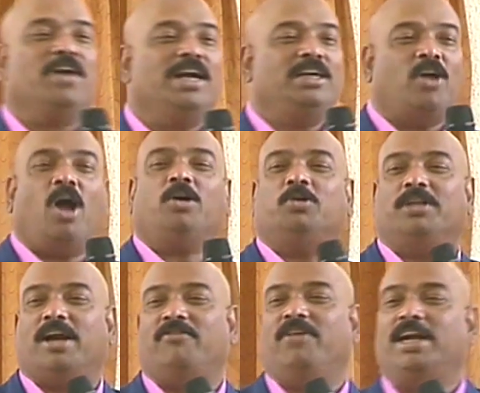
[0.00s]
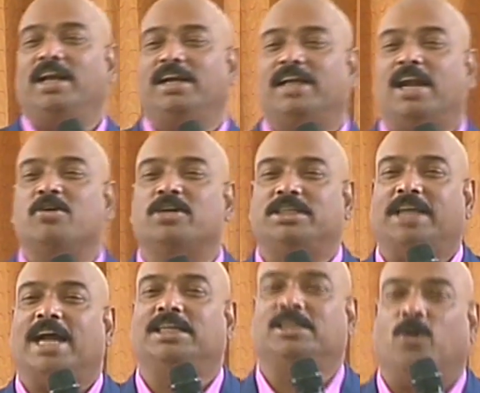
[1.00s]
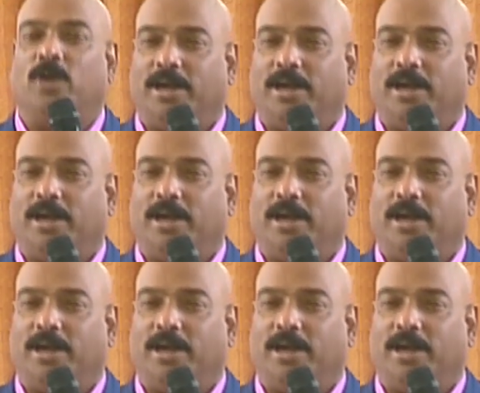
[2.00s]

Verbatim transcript: can talk to that wheat, he'll tell you his sad story.